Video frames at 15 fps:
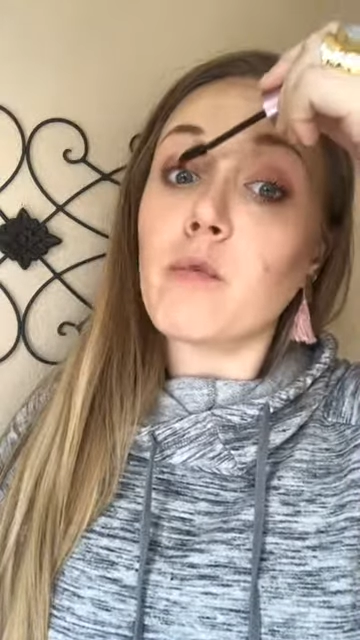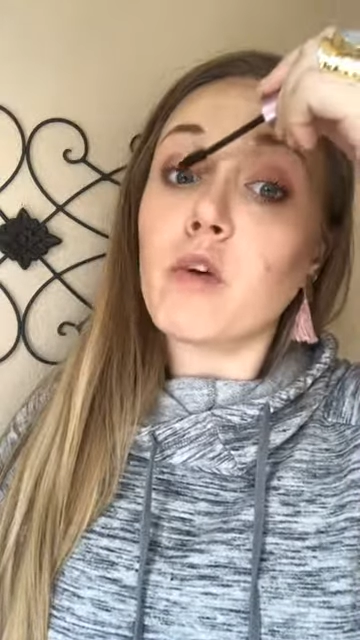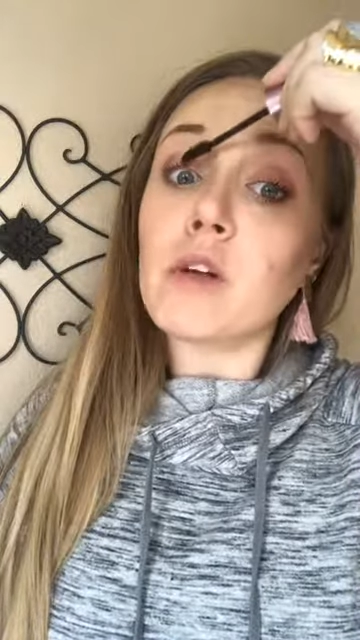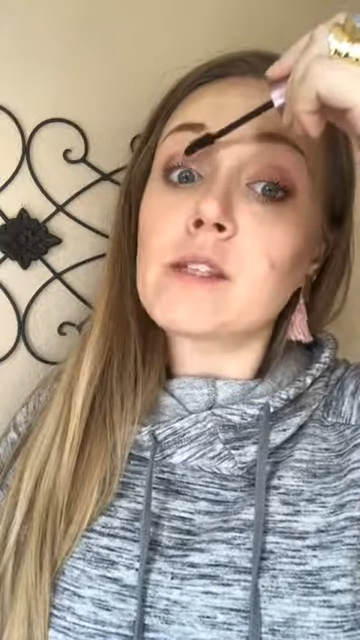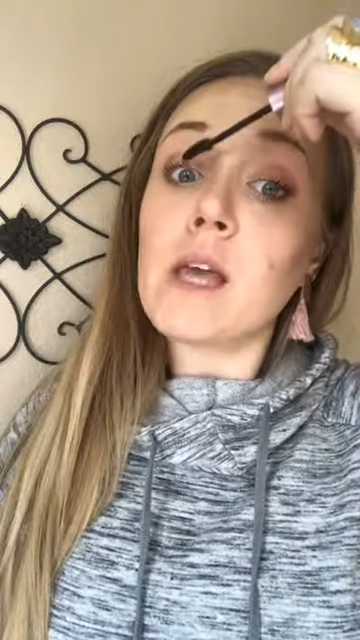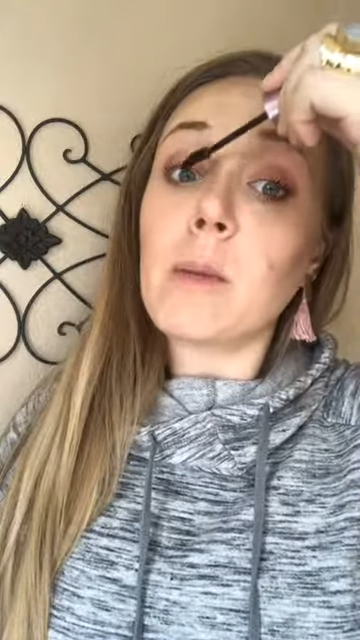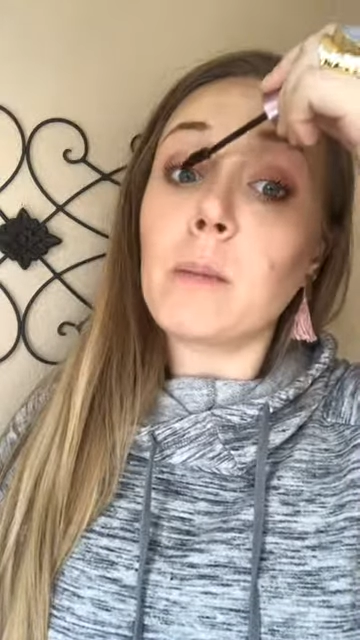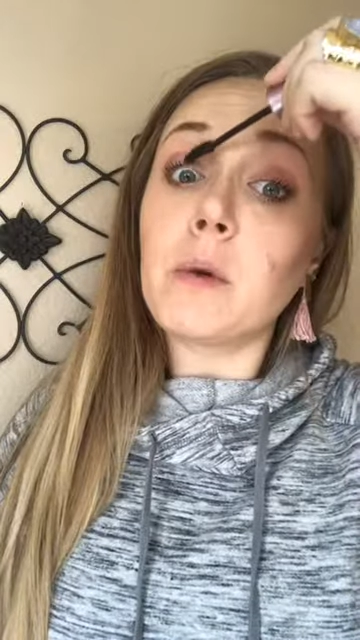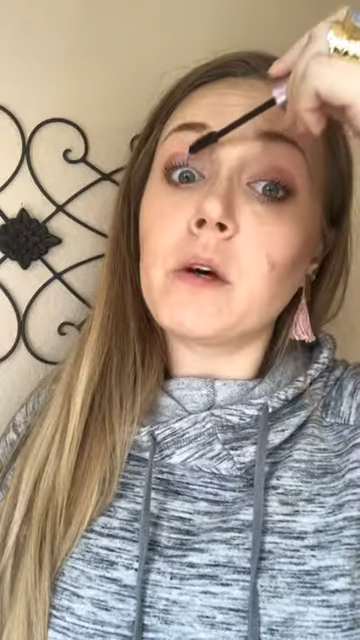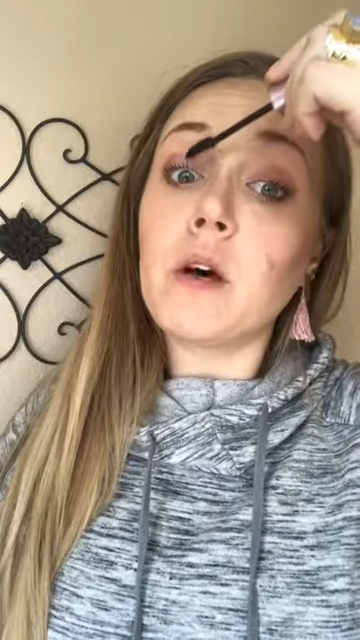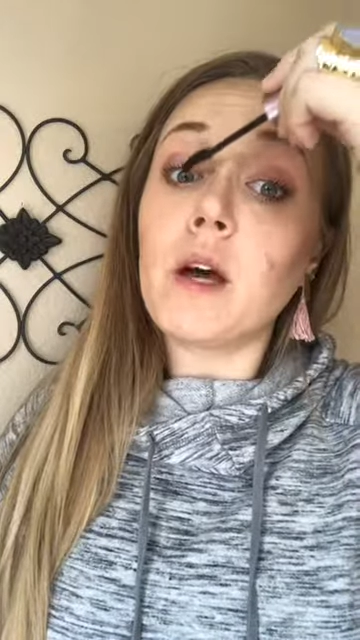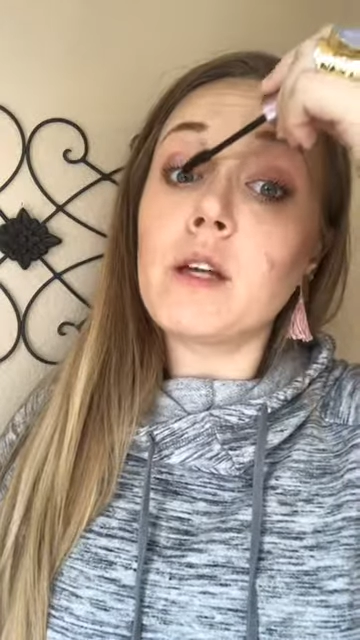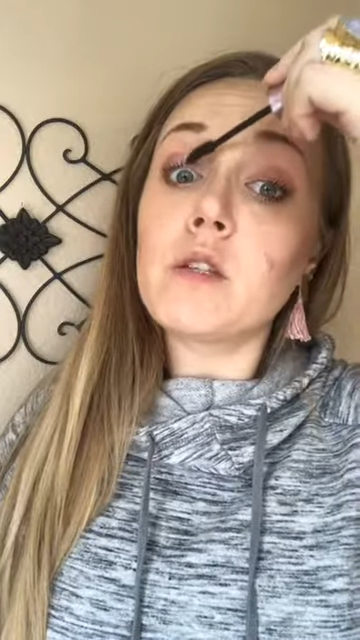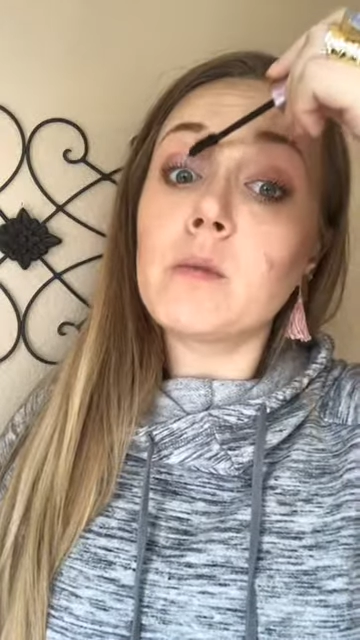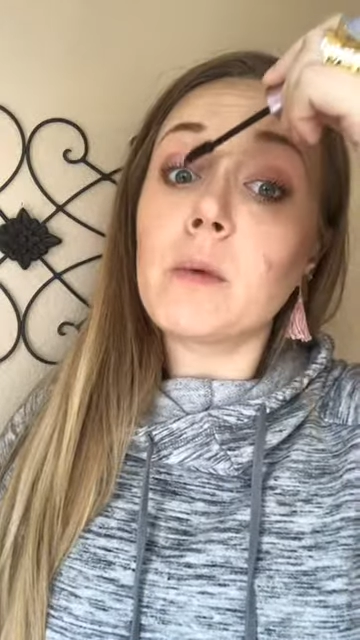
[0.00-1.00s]
For example,
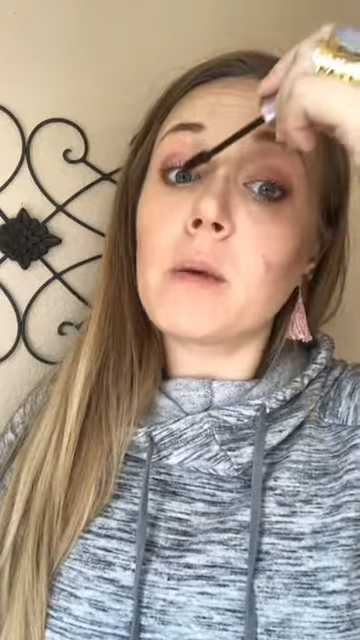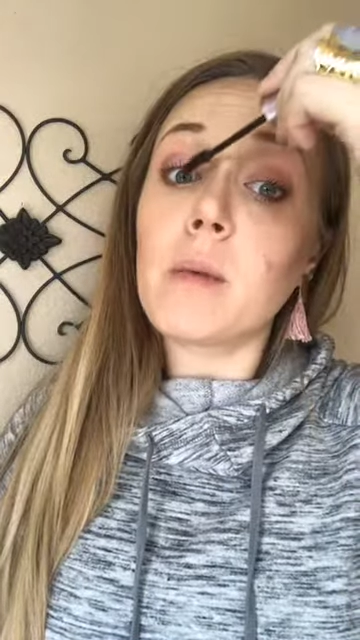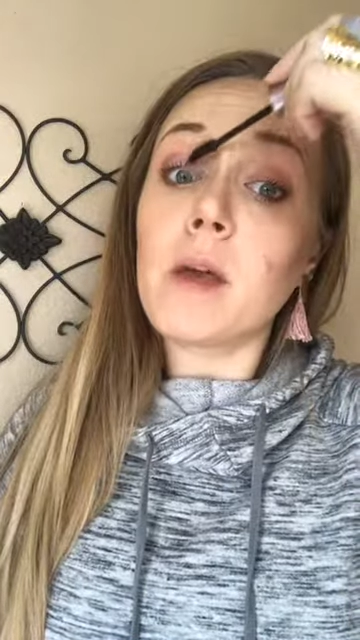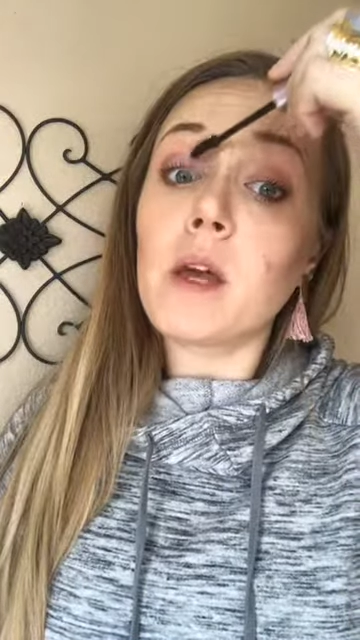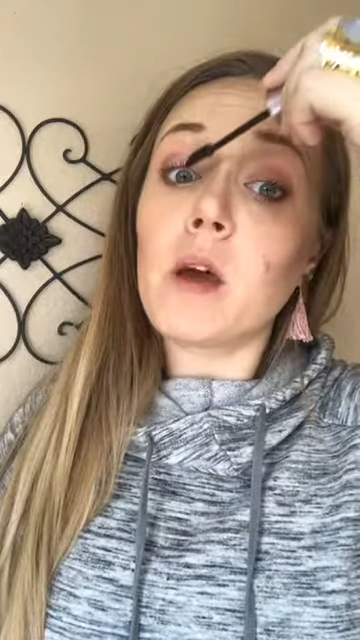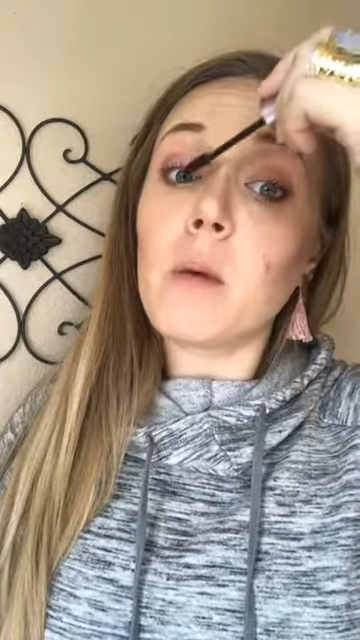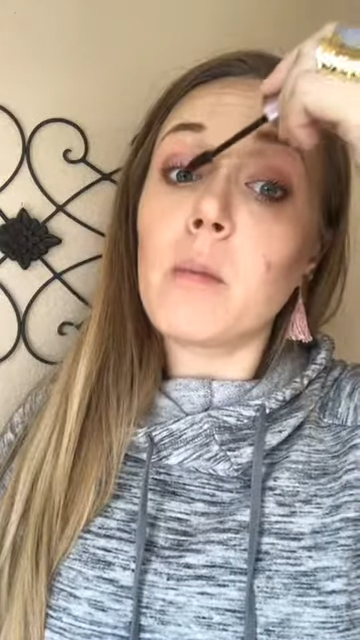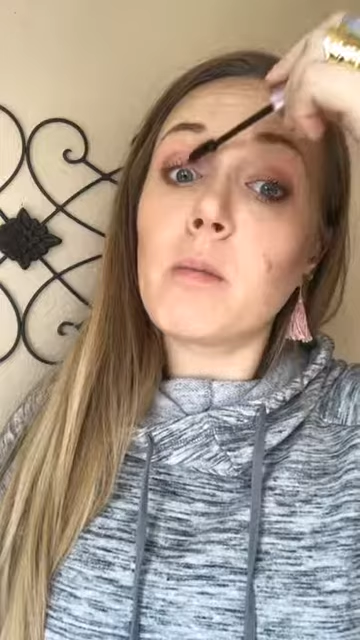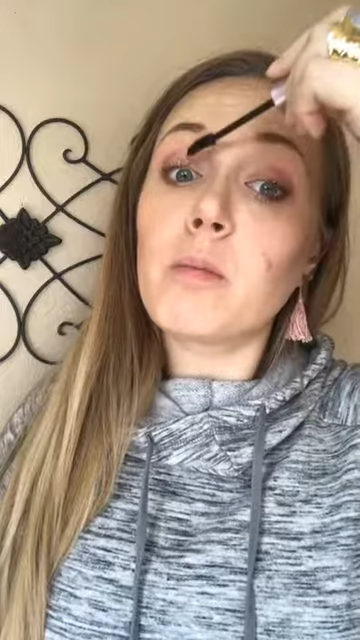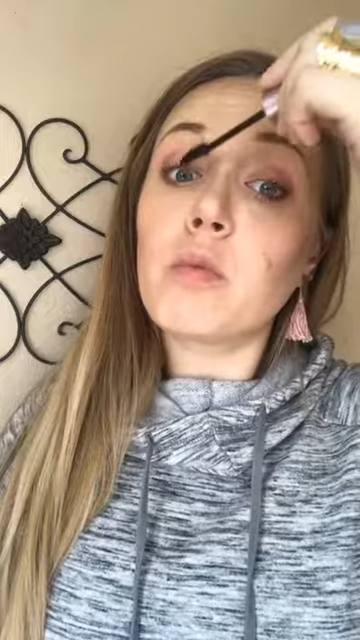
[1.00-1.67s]
I do my makeup